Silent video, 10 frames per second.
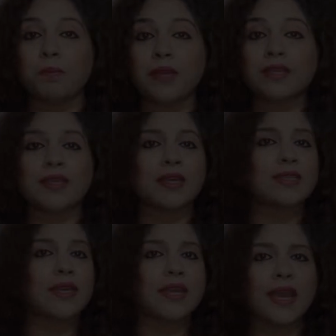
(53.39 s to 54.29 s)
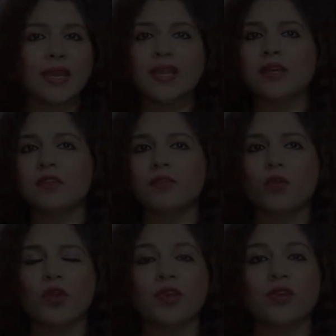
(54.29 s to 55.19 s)
BTECs and any other
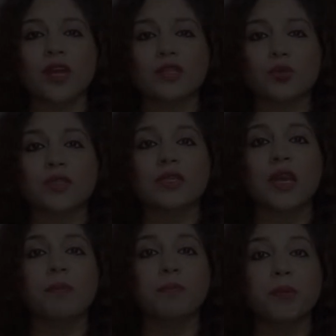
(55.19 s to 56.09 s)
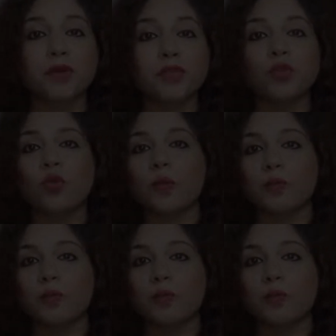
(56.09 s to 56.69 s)
four-year graduates can pursue a